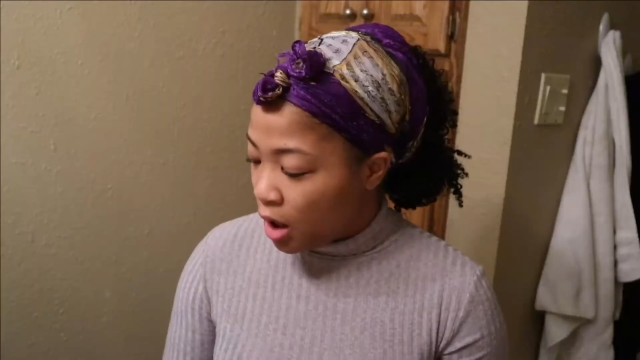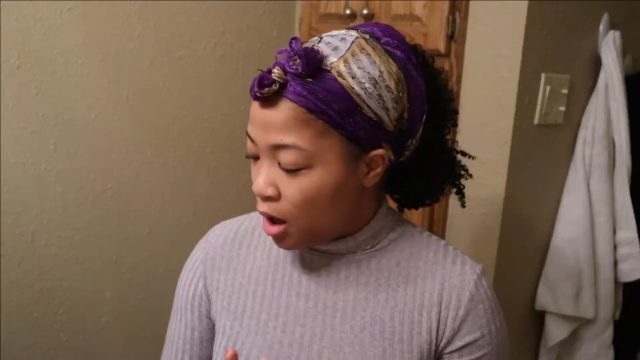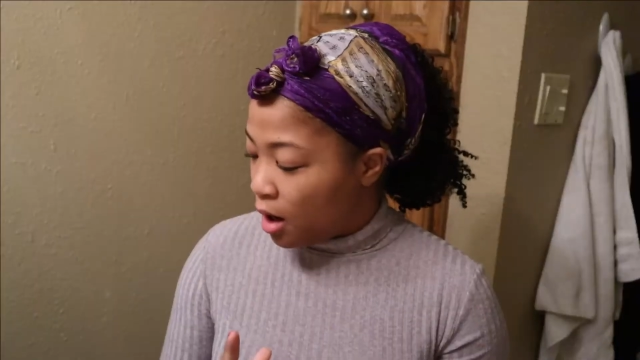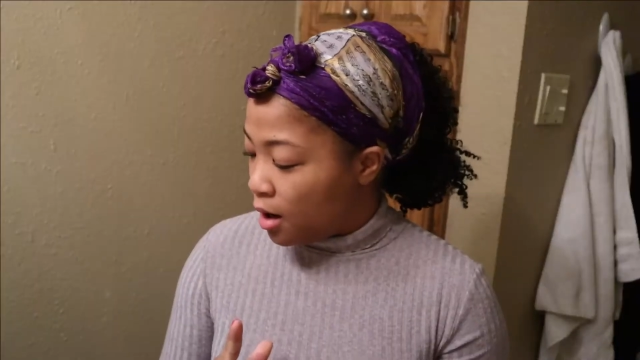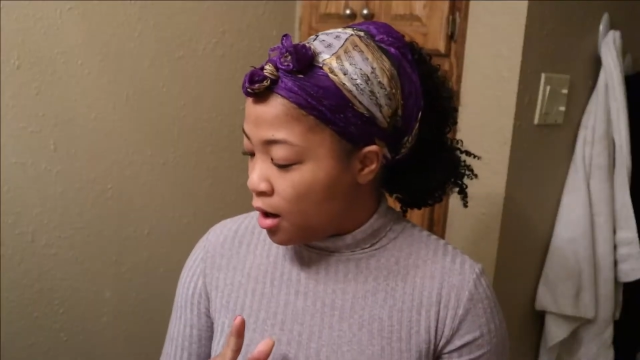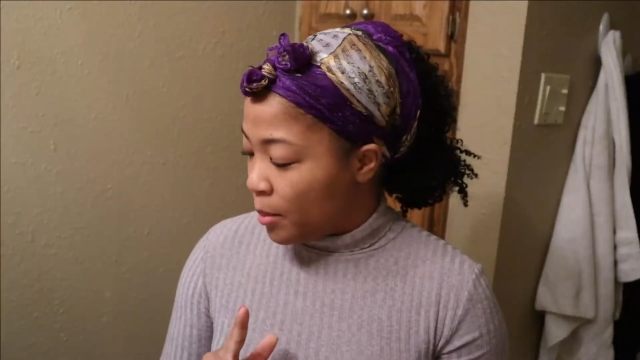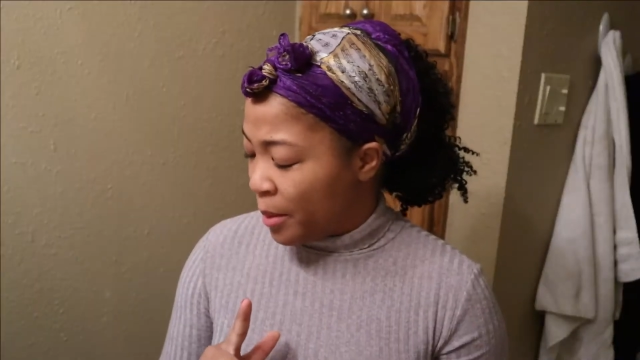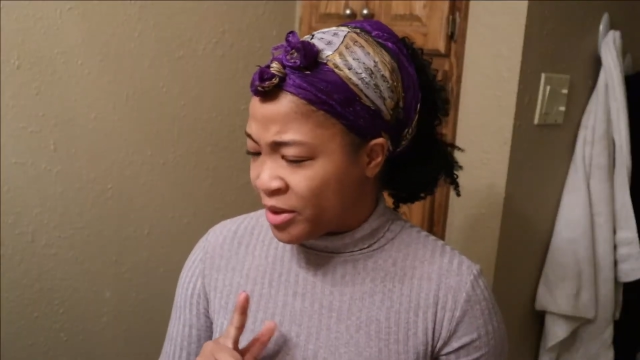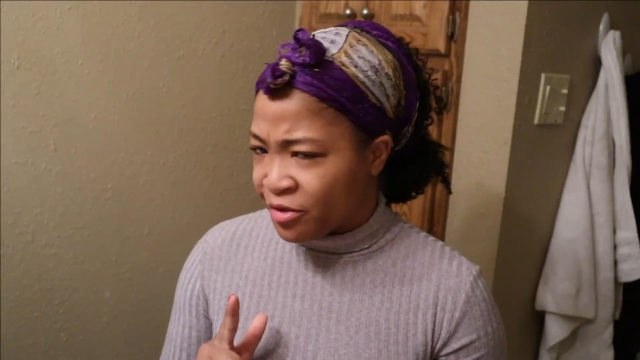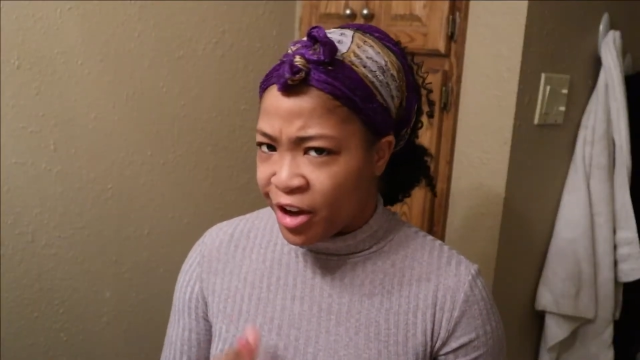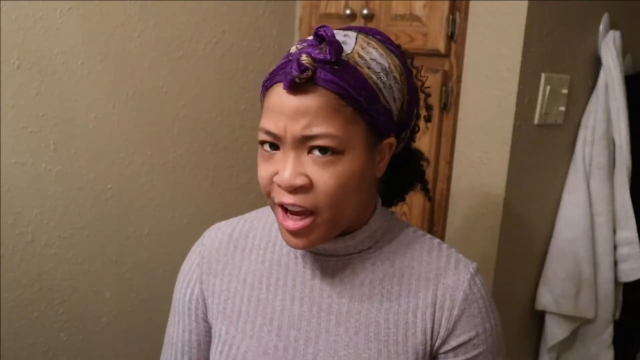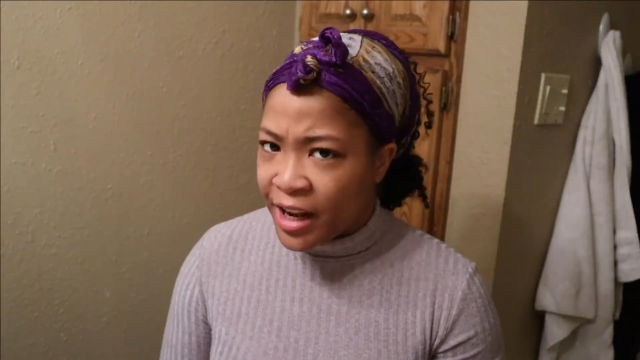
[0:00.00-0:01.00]
I
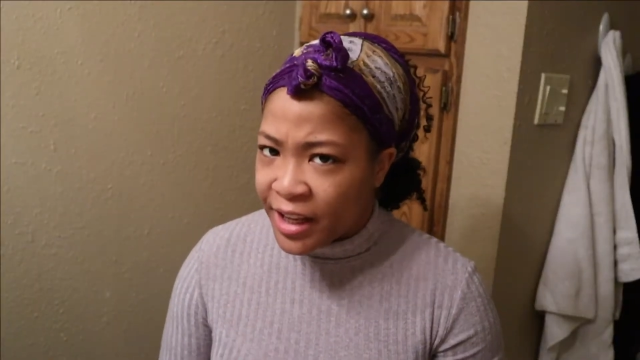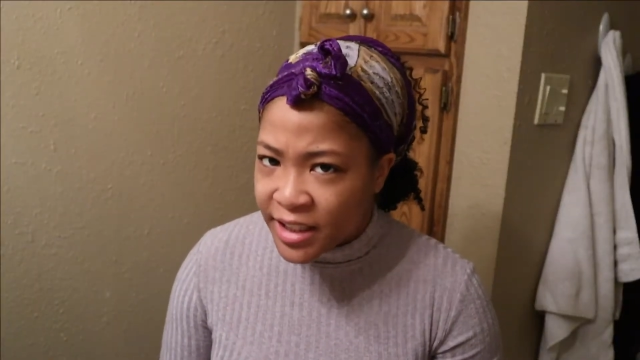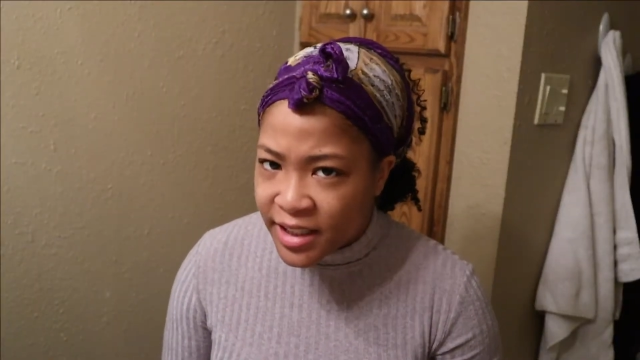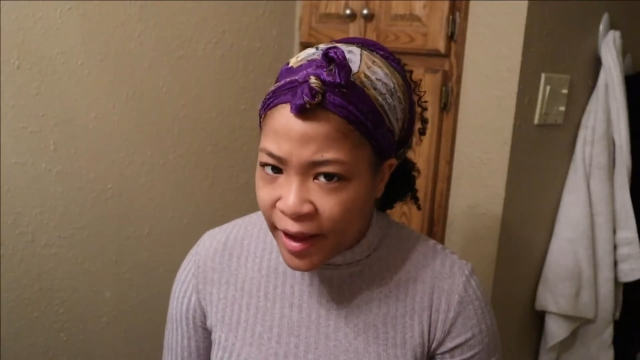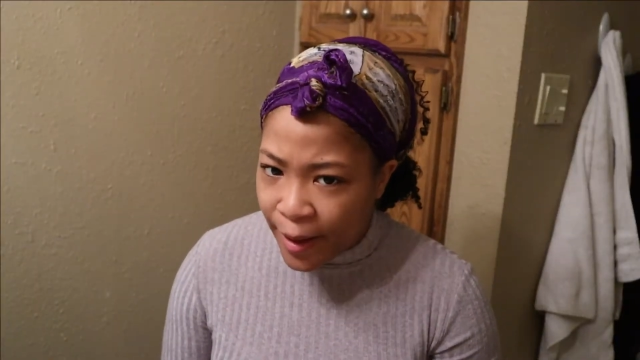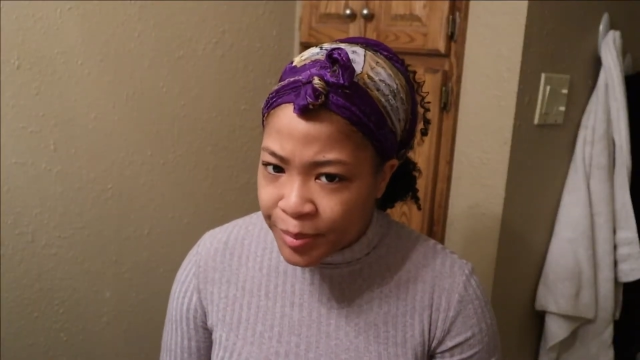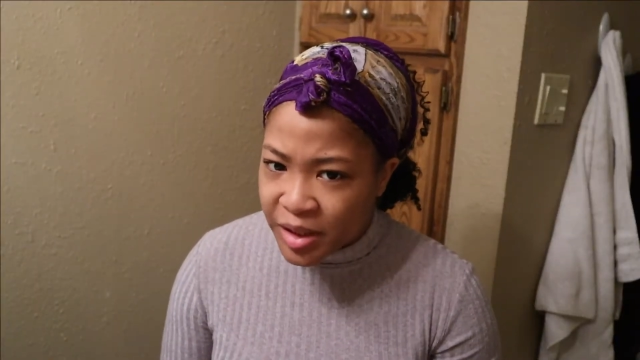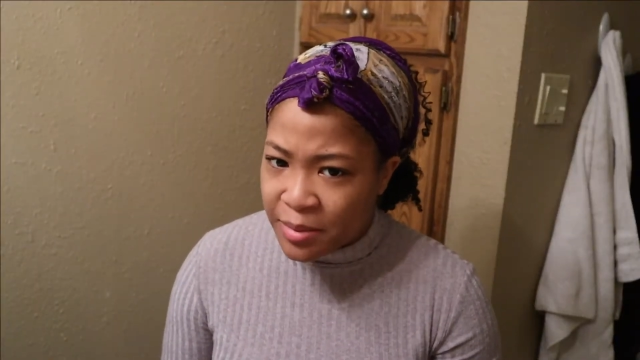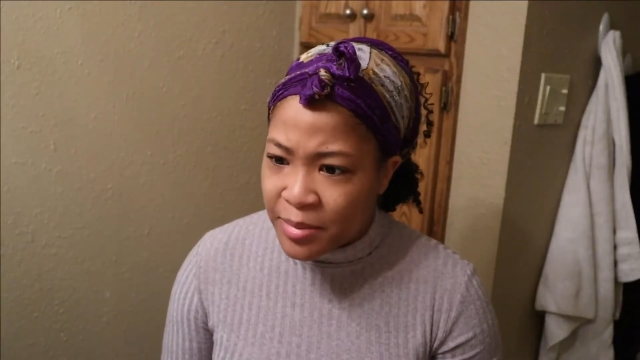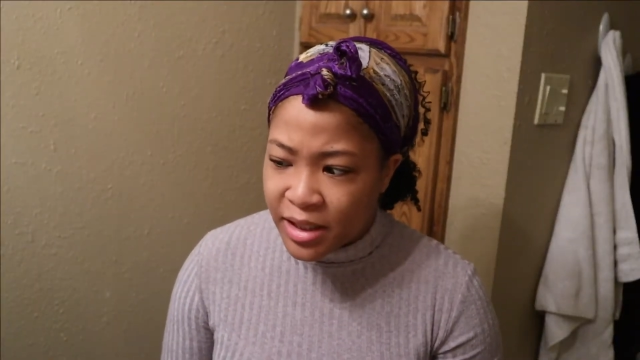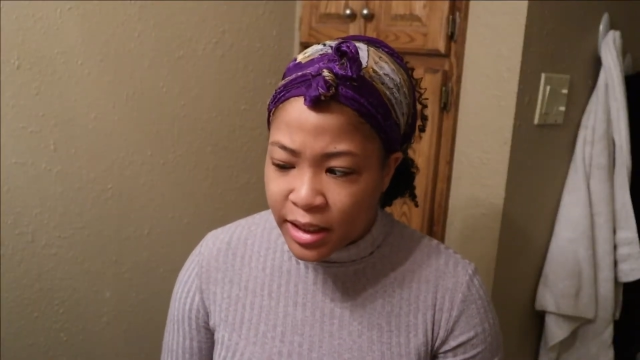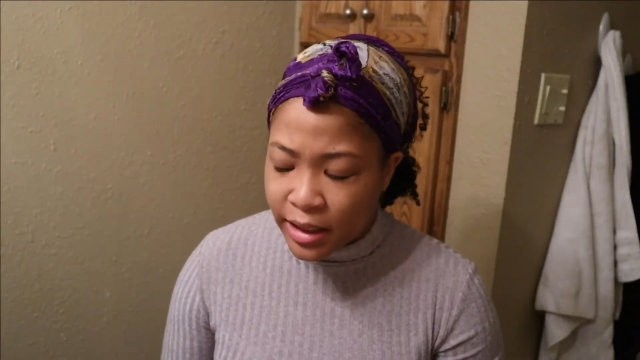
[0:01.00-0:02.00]
was forgetting steps
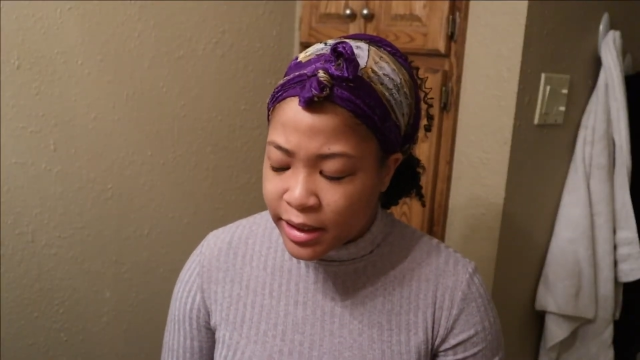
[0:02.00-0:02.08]
and missing